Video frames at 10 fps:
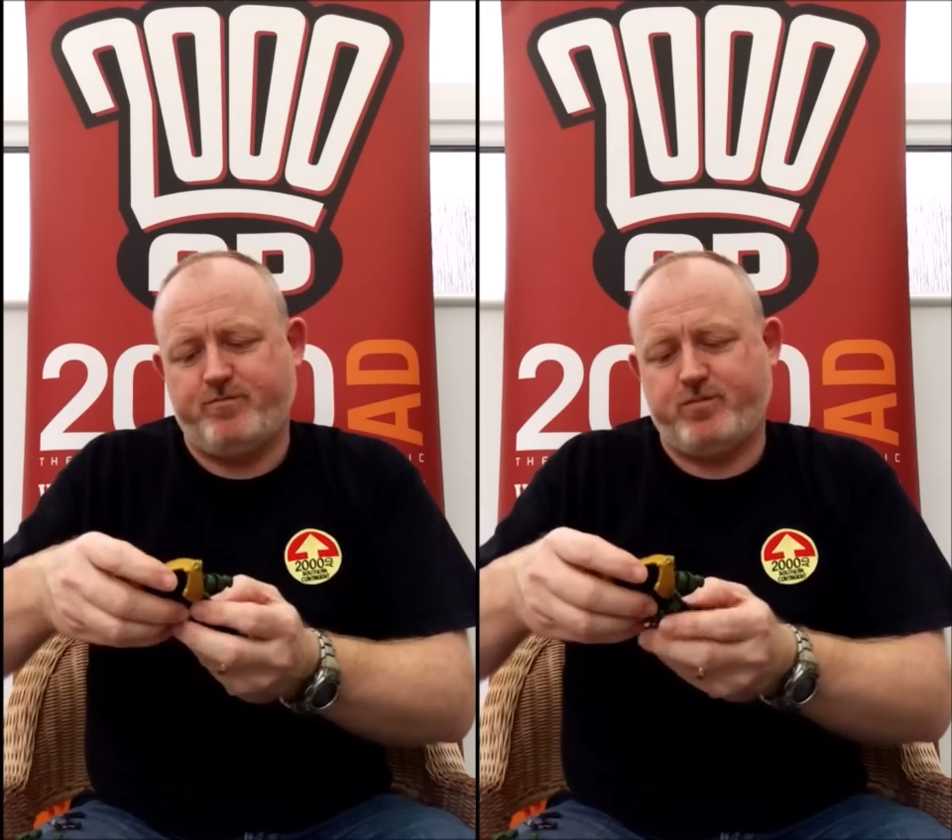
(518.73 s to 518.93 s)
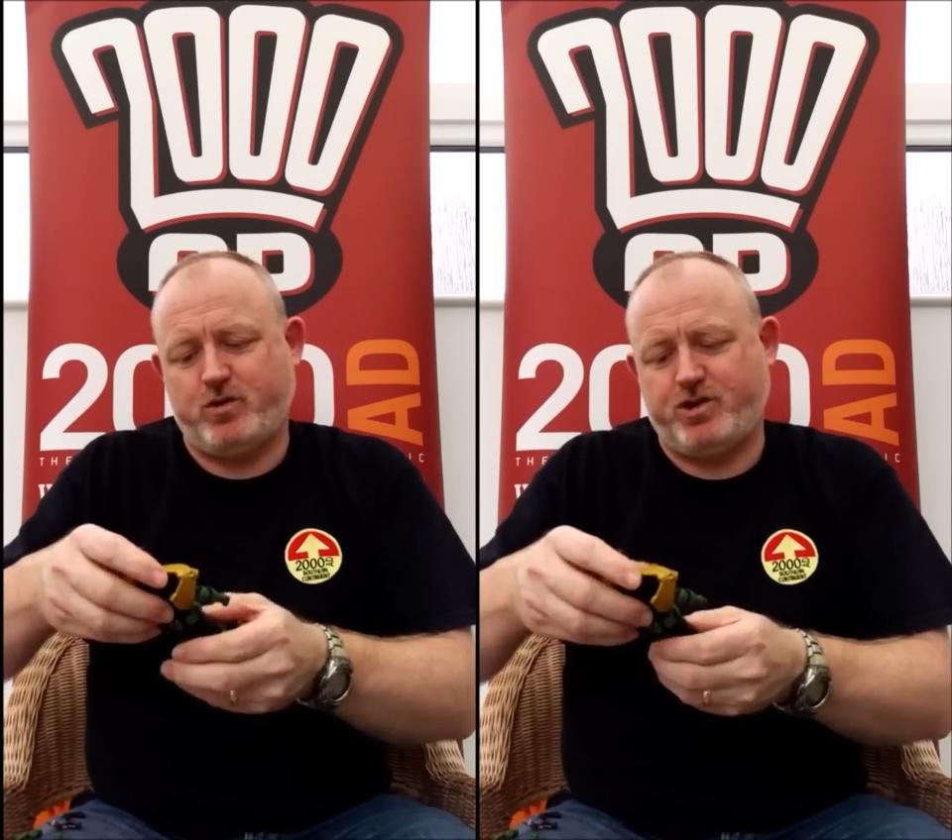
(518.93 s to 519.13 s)

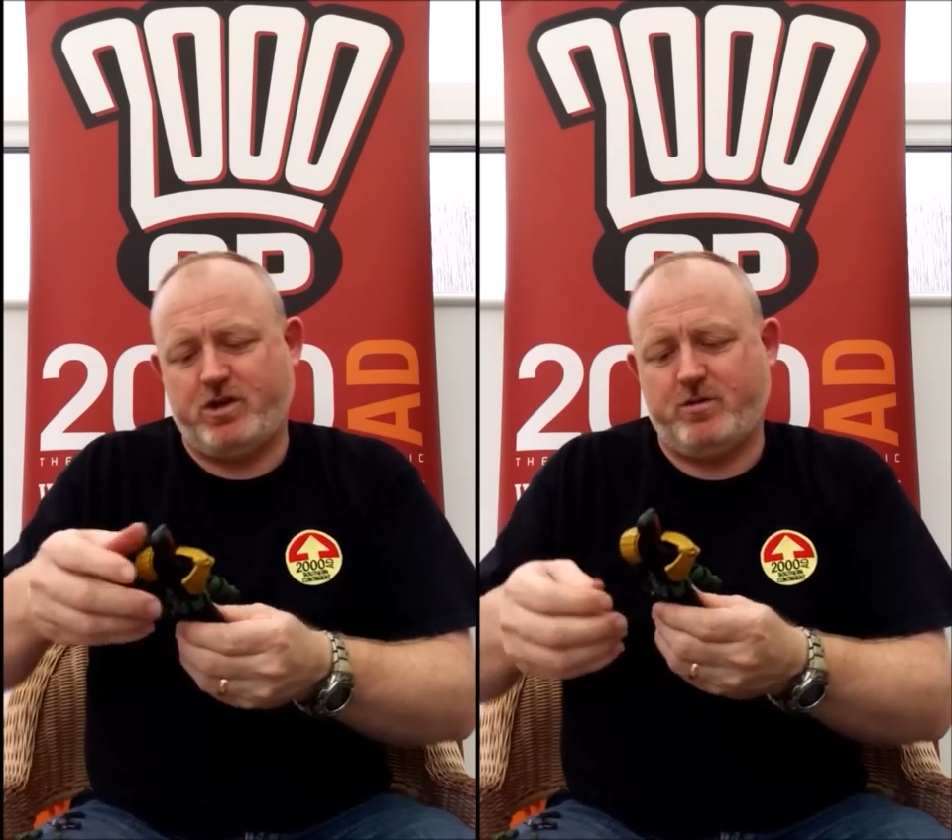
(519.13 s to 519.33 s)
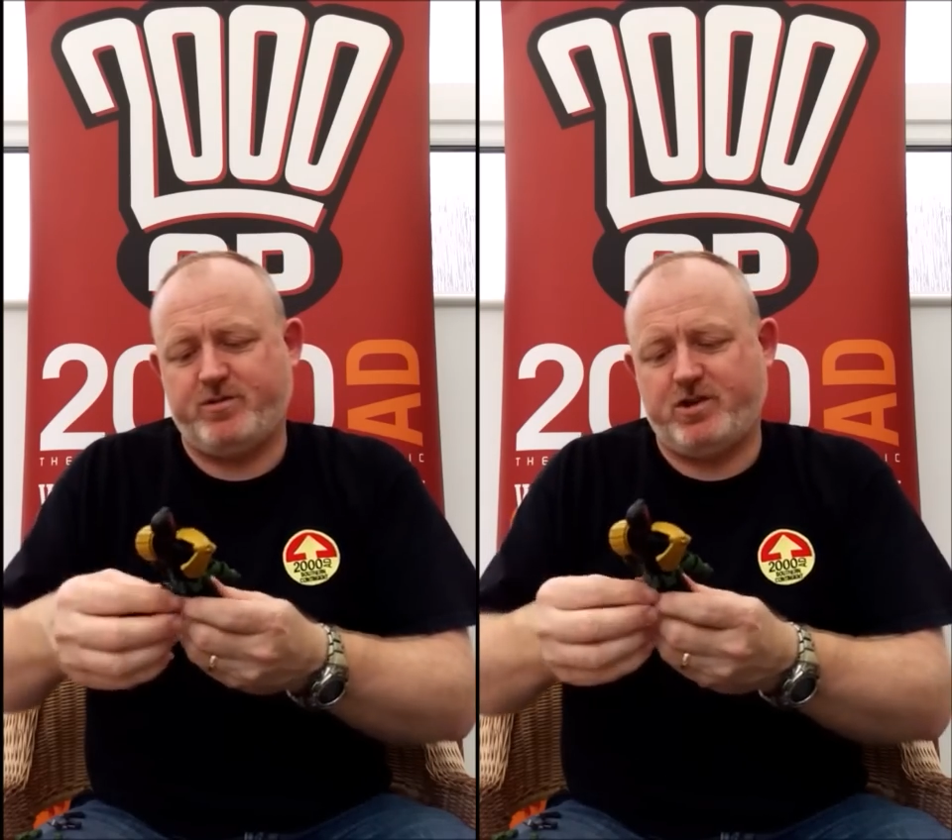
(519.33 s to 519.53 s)
push it
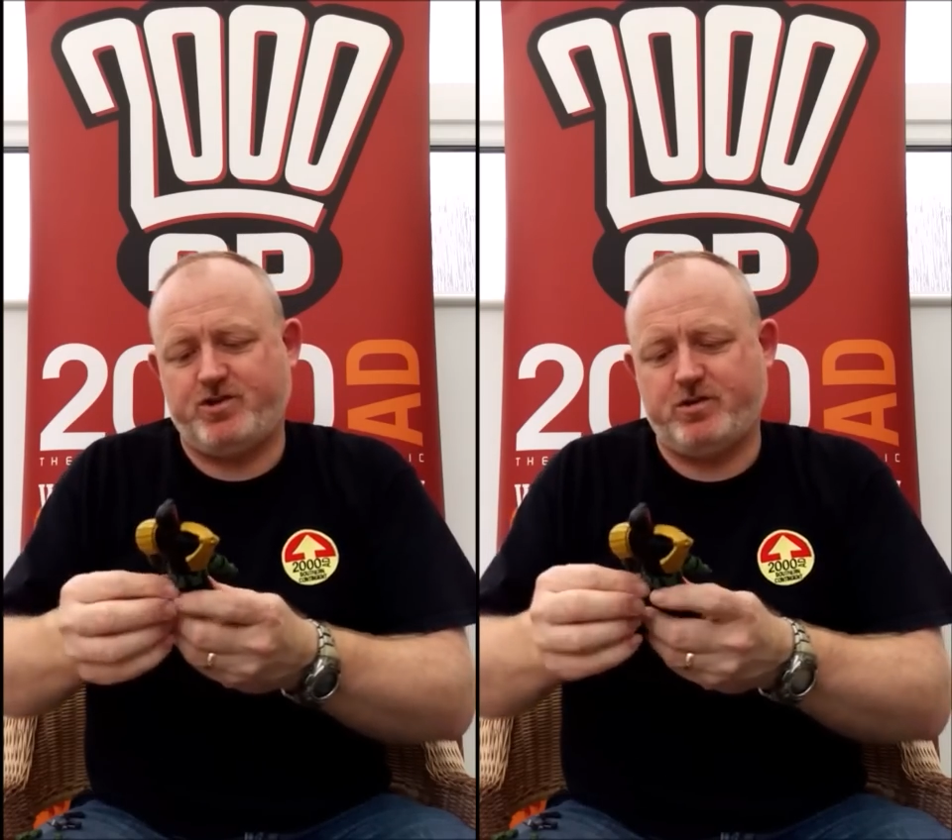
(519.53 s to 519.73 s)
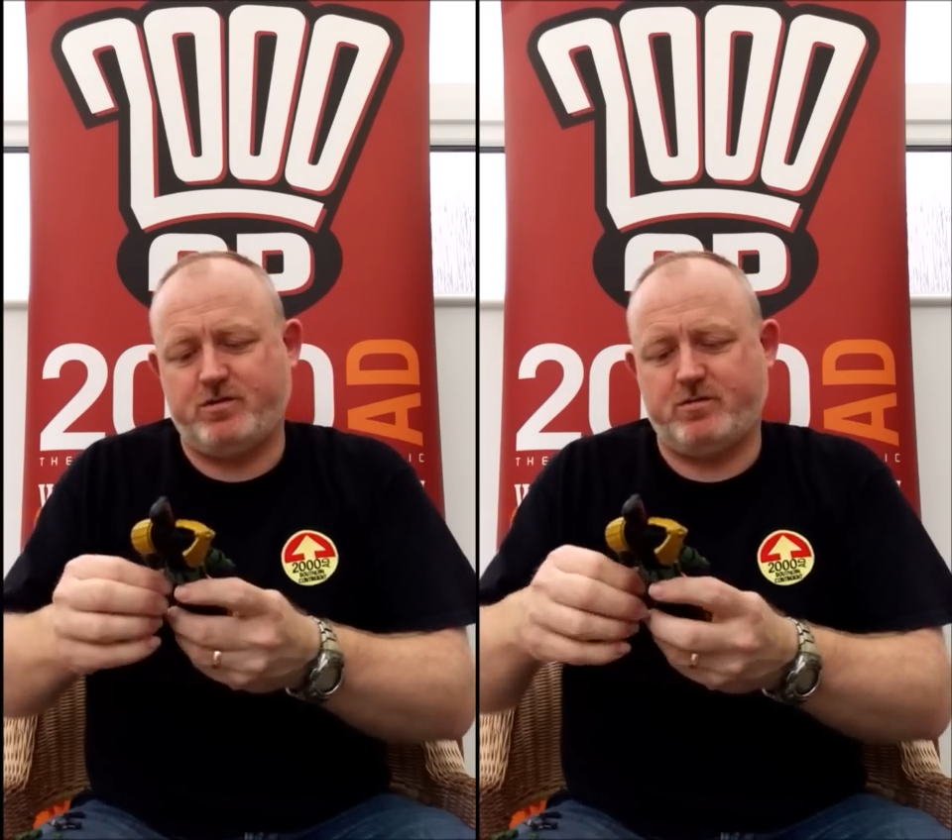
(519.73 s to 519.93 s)
into
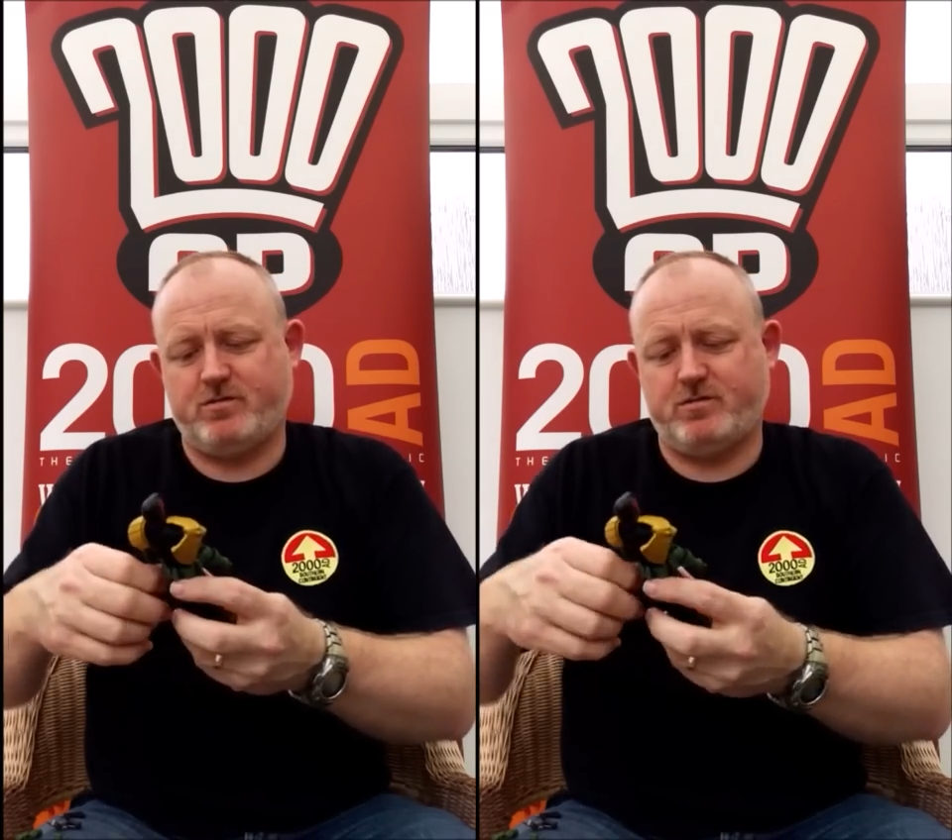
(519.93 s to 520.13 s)
position.